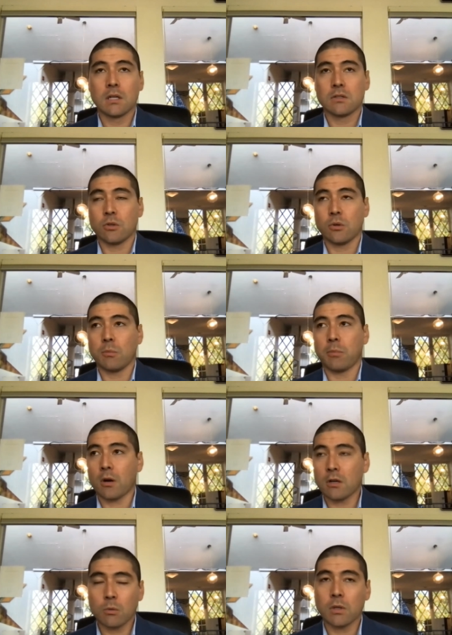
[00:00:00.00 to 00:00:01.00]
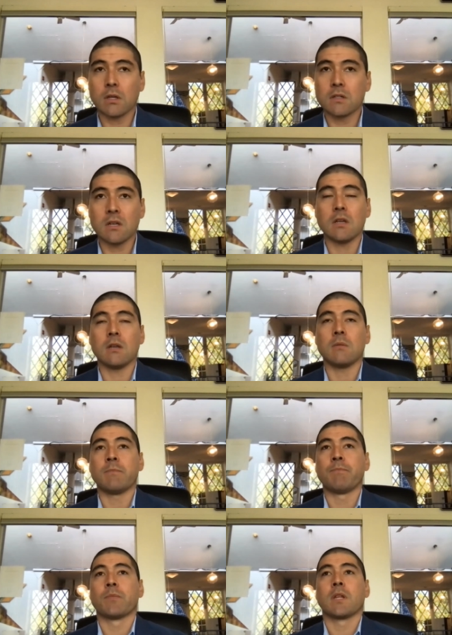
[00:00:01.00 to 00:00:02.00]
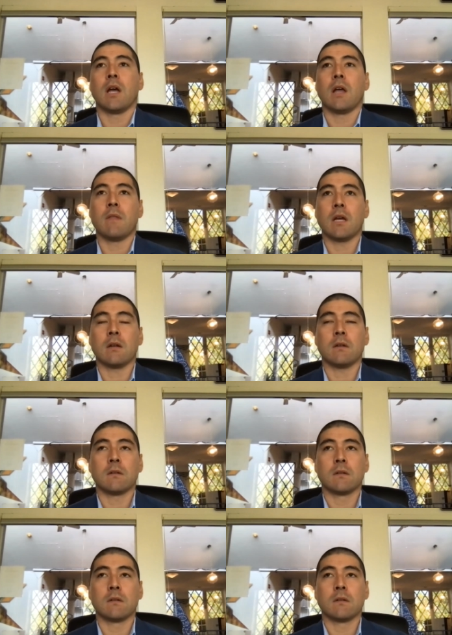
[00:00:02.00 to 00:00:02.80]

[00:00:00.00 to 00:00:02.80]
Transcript: to partner with the team, and then